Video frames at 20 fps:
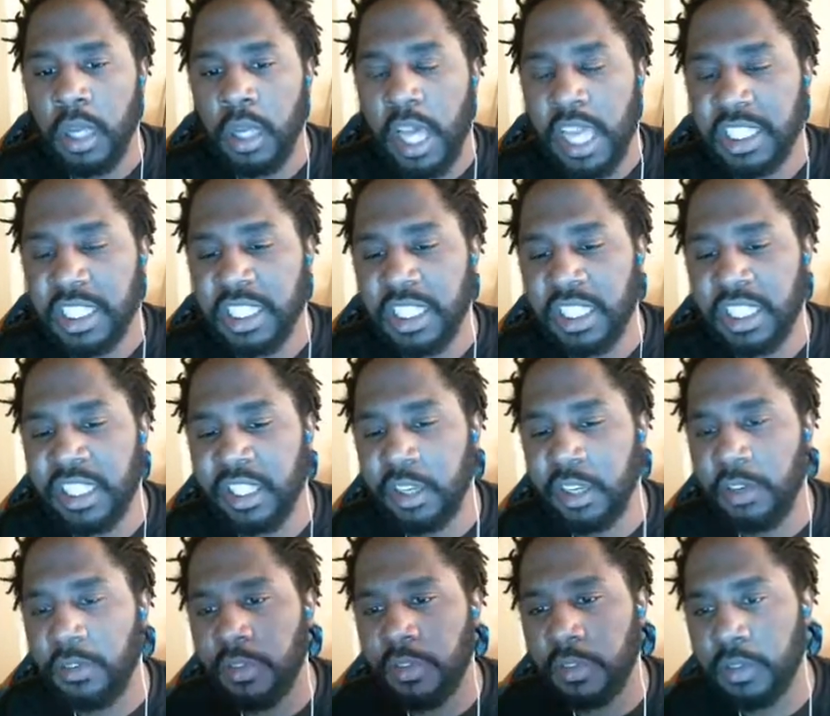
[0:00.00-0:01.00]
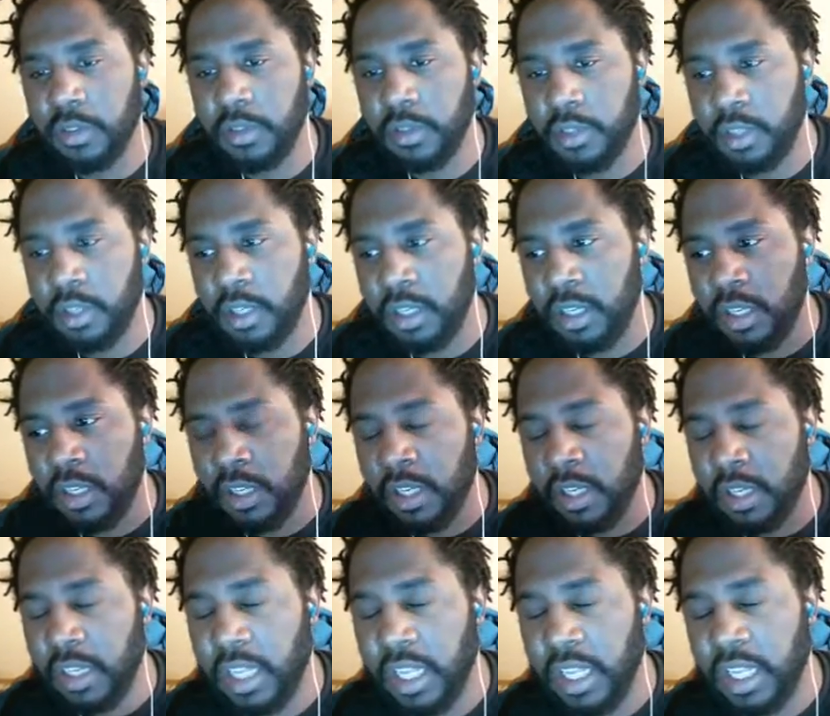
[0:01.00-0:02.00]
Let's, let's surf.
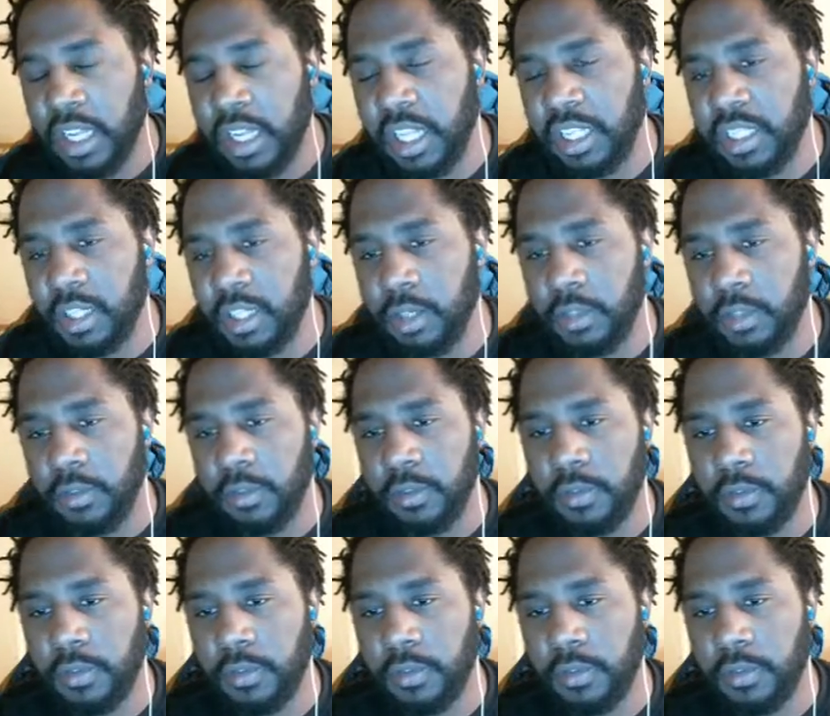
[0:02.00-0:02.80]
Let, let's surf.